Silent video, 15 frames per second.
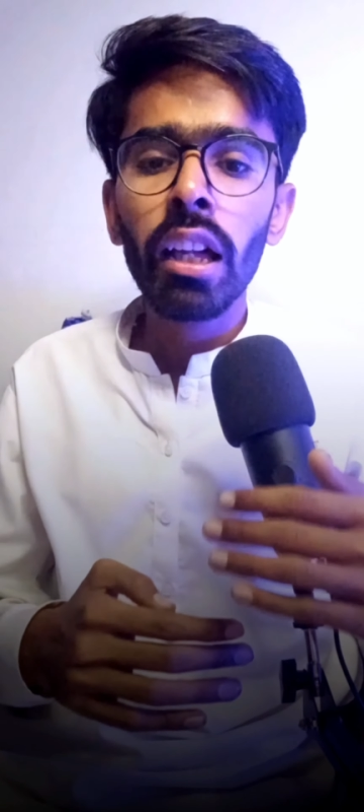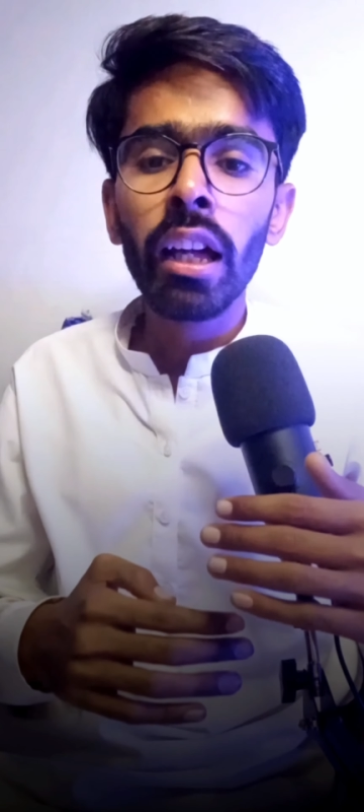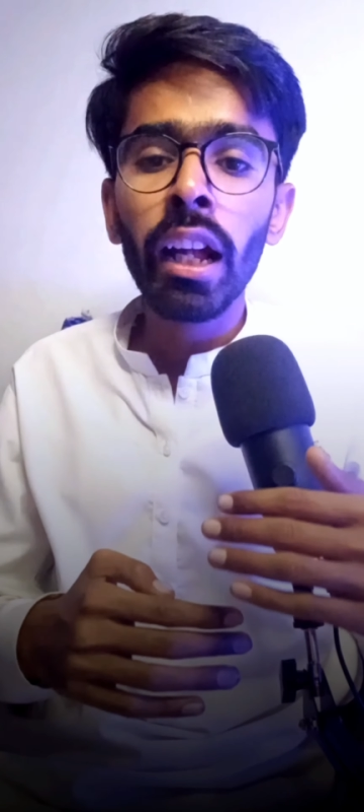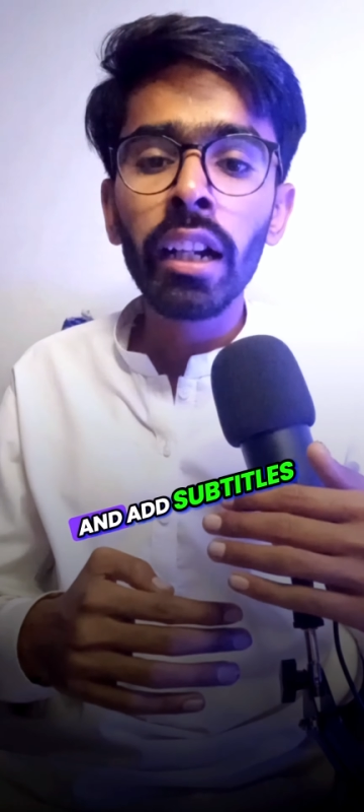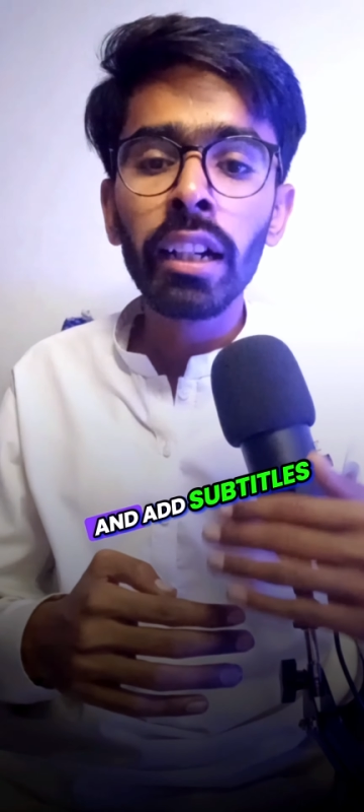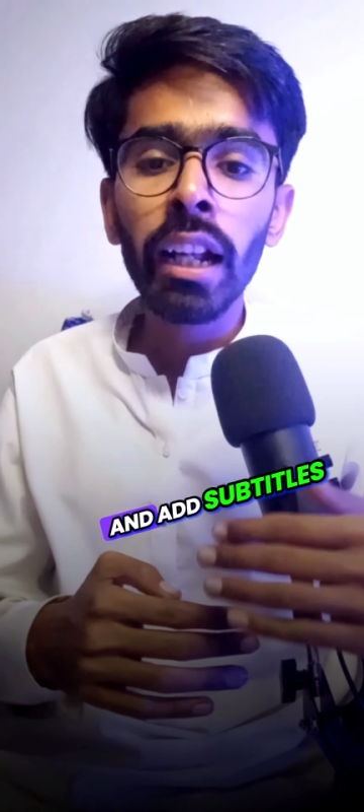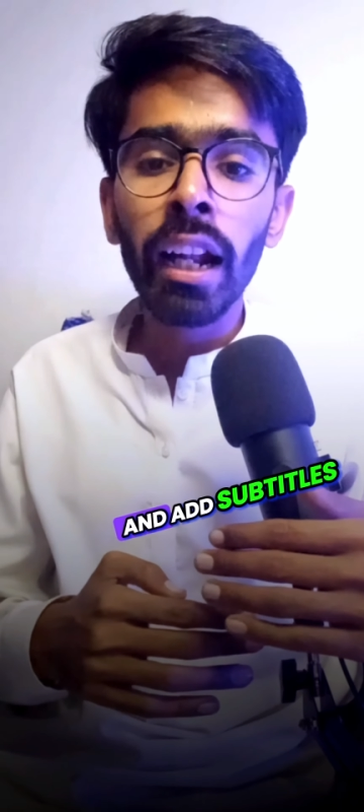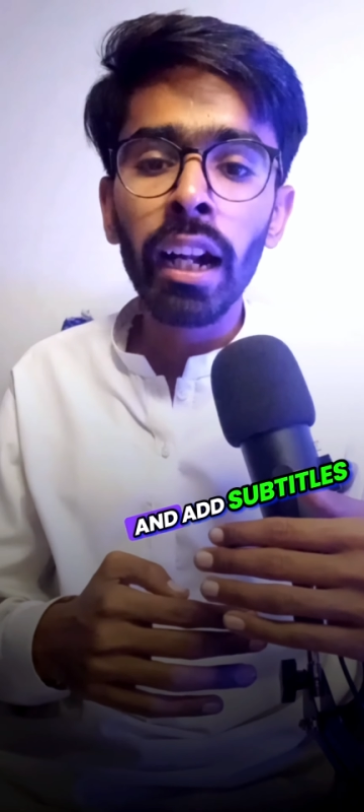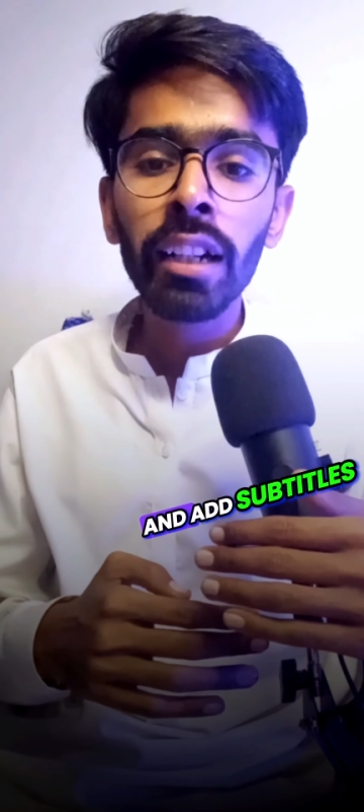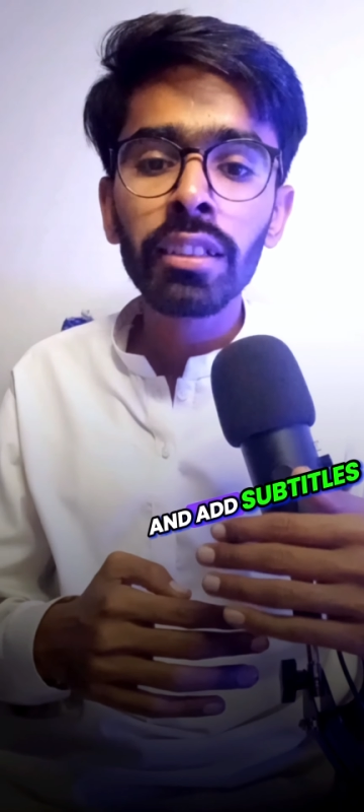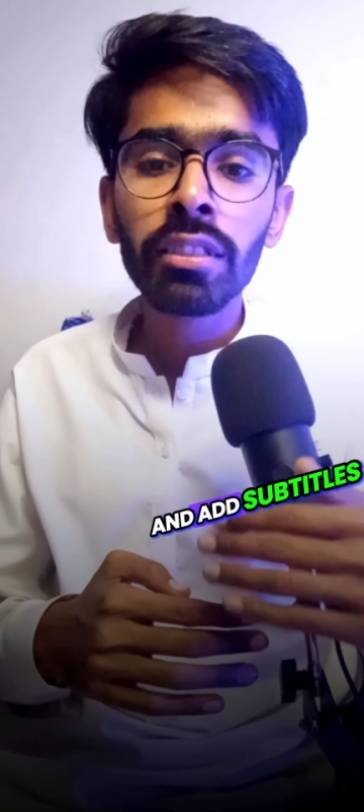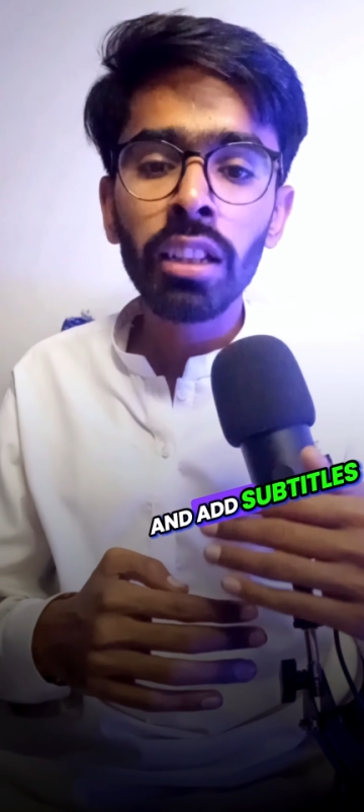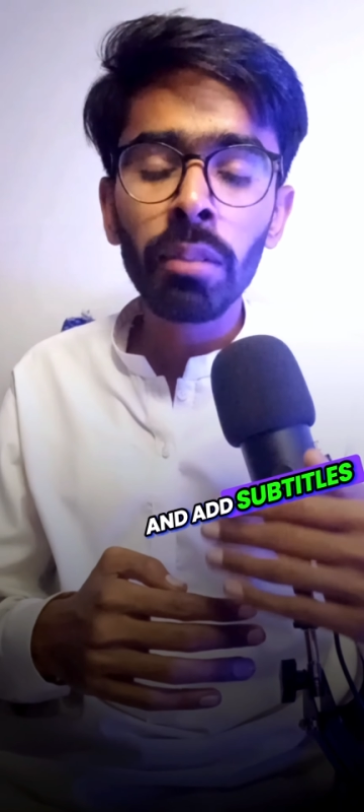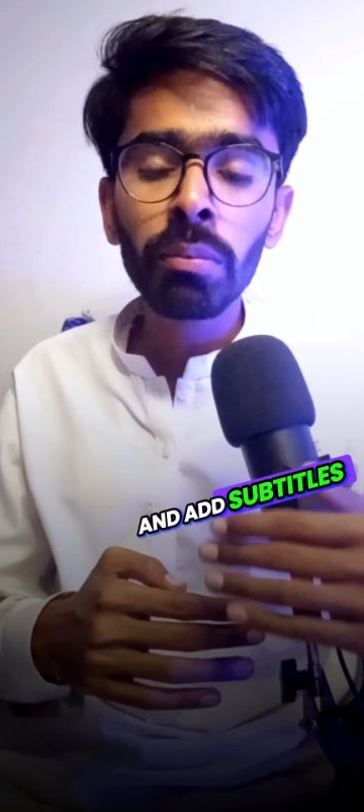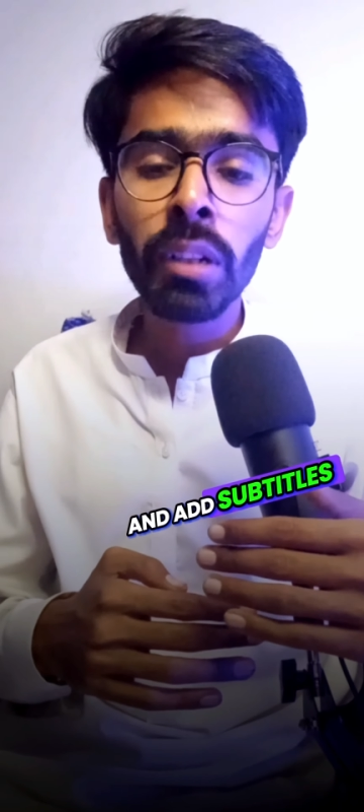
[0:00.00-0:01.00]
and add
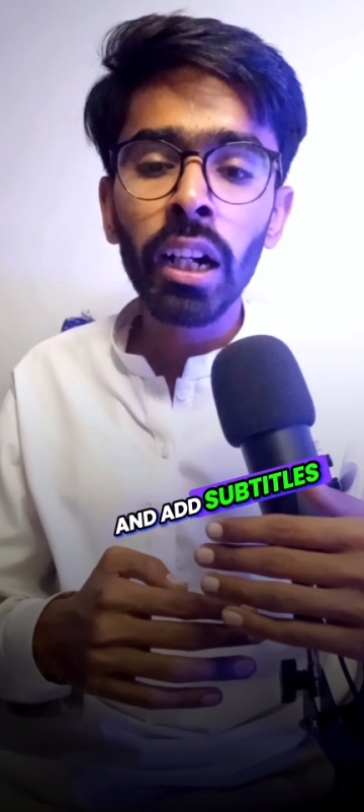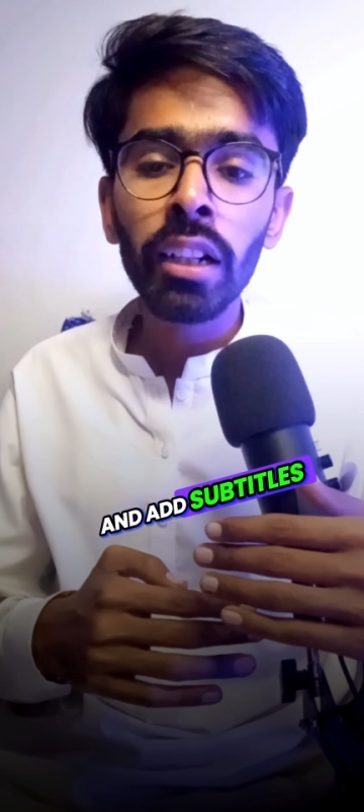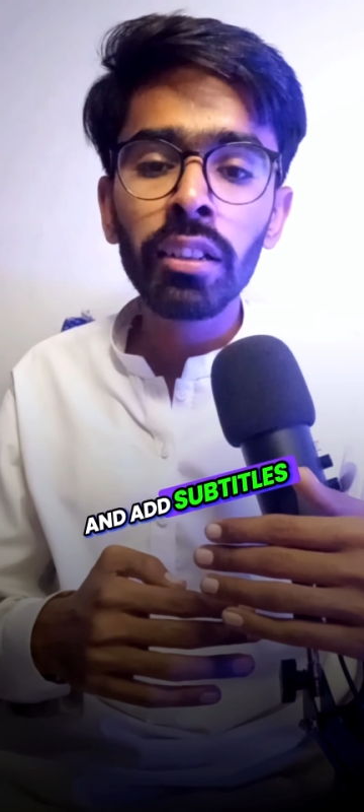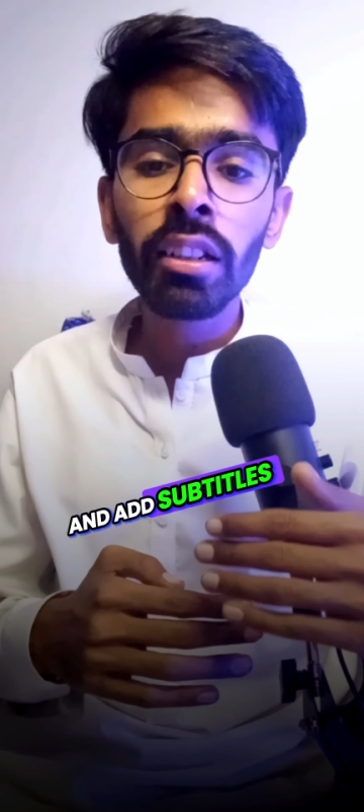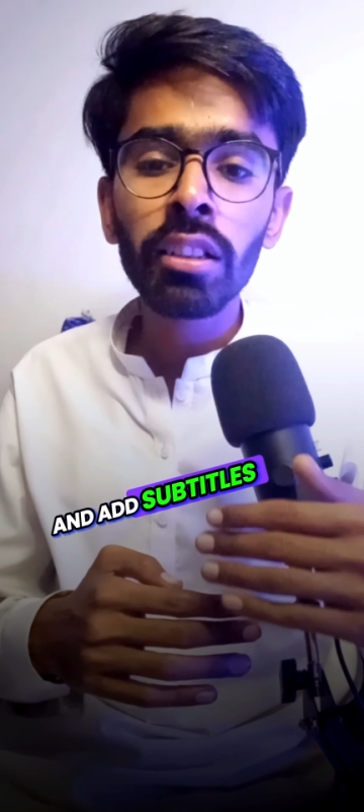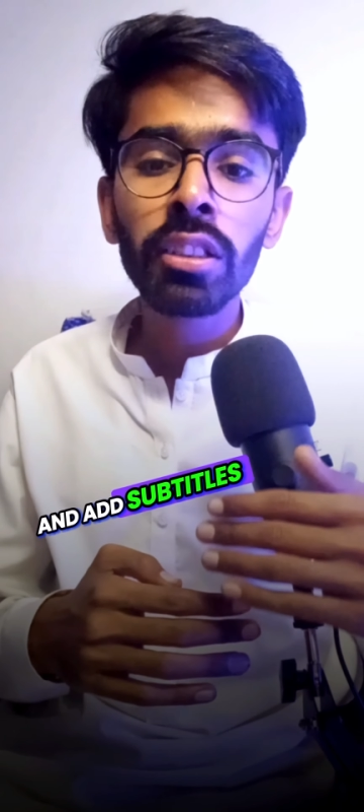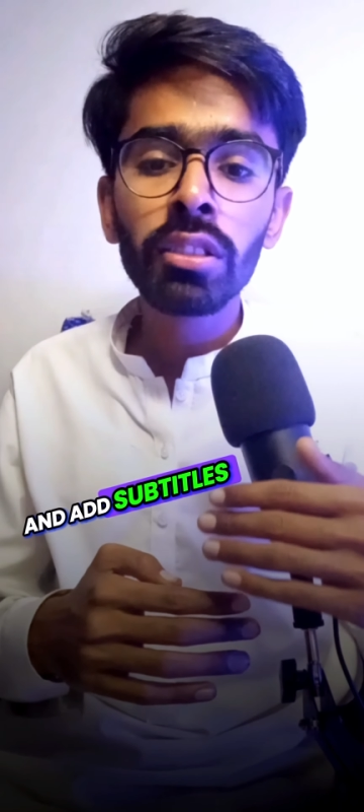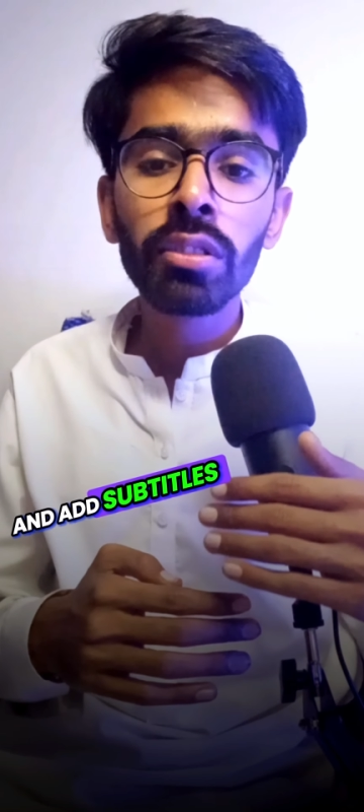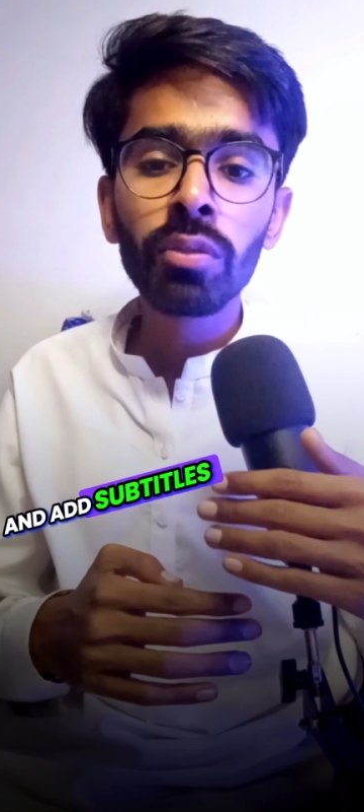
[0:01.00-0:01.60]
subtitles